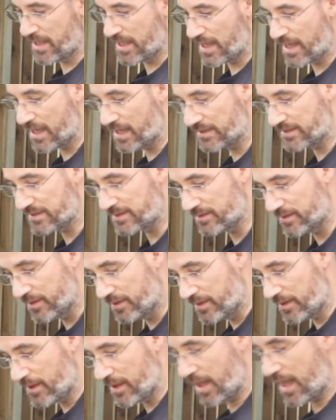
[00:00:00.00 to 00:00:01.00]
and
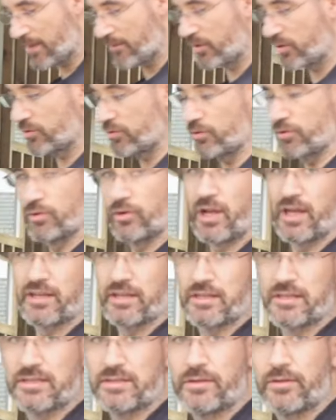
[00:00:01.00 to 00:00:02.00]
I'm gonna go like
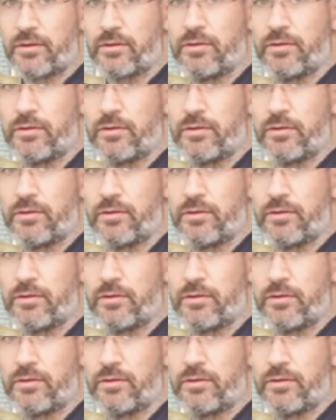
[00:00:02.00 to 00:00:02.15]
this, you know,